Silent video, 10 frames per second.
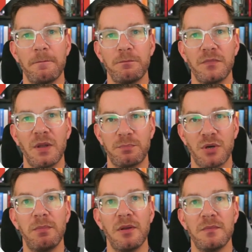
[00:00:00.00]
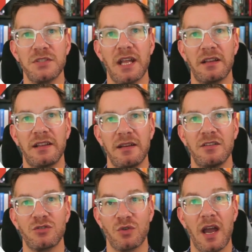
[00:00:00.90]
the problems that they
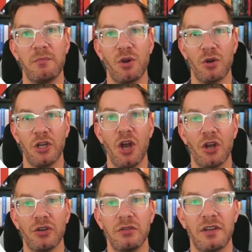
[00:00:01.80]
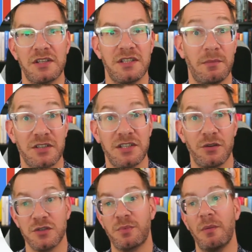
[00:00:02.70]
describe early on that seem like
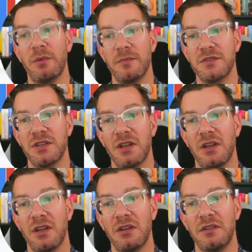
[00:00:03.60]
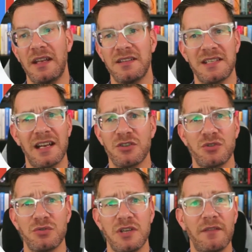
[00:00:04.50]
serious problems, then the seller
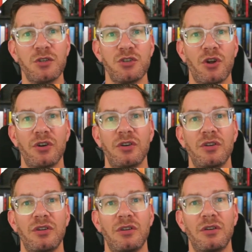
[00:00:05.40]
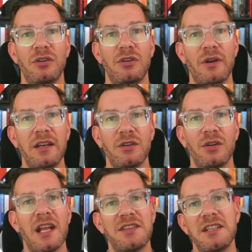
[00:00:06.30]
should never churn, right?
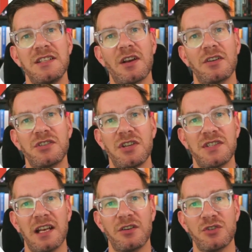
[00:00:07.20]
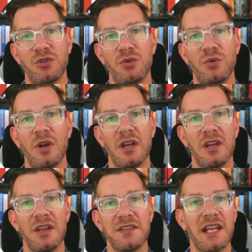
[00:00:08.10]
Unless these are sellers who
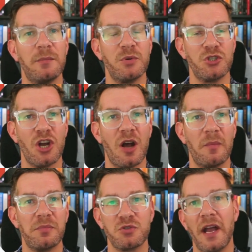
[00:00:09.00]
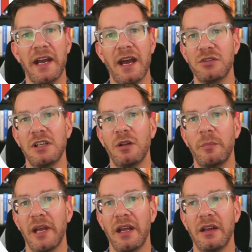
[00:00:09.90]
set up a shop, try it out a little
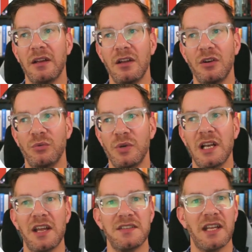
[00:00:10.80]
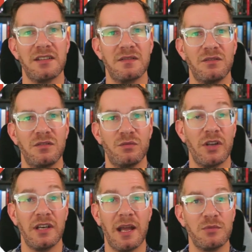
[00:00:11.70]
bit, realize that running
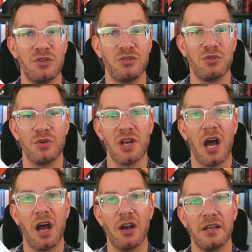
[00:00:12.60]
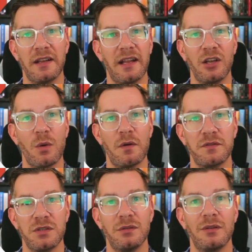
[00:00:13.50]
an Amazon store is hard, and then go off
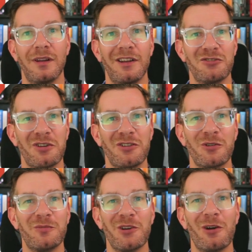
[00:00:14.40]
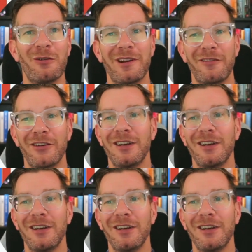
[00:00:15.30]
to trade crypto or whatever.